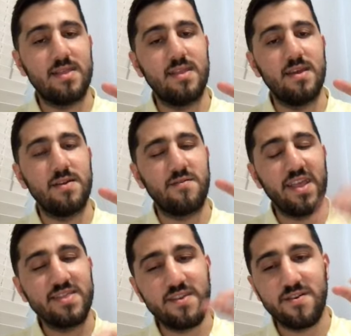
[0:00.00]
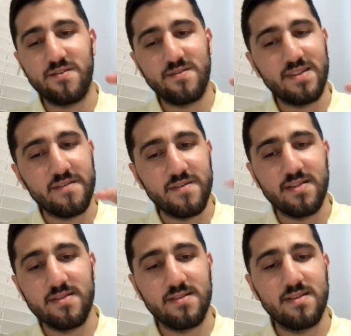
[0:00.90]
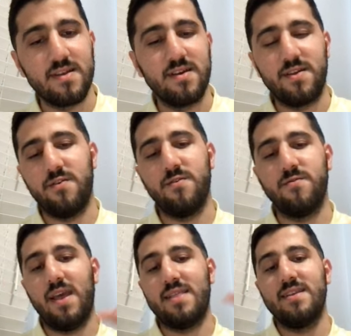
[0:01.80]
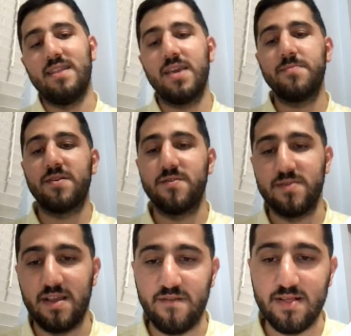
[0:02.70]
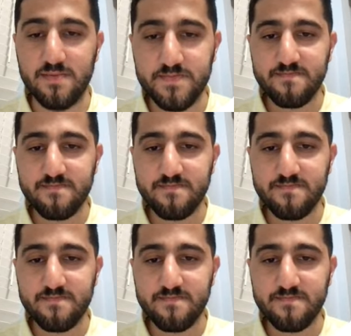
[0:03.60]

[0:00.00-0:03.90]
the renter level or at the neighborhood level.